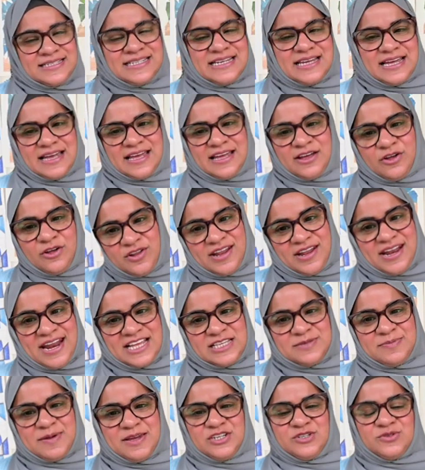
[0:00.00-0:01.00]

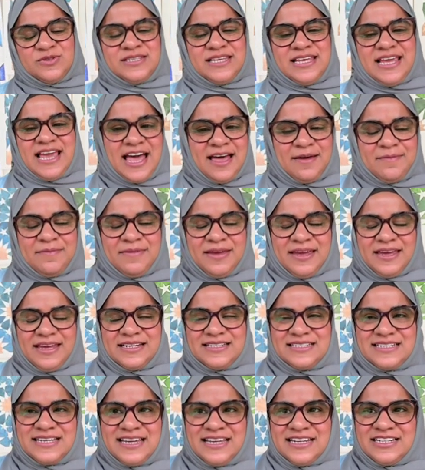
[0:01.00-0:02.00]
And on the next page,
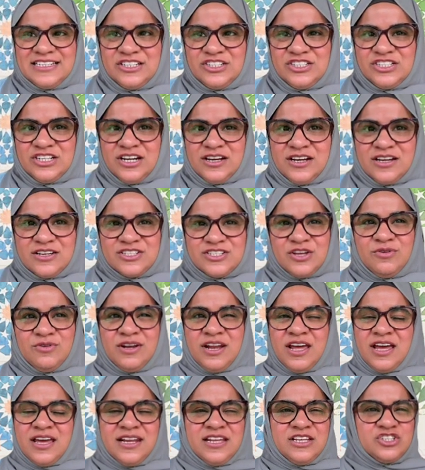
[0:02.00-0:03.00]
you'll see Amit
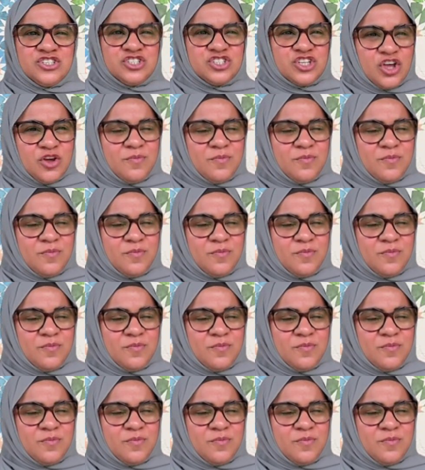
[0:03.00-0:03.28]
Hindachar.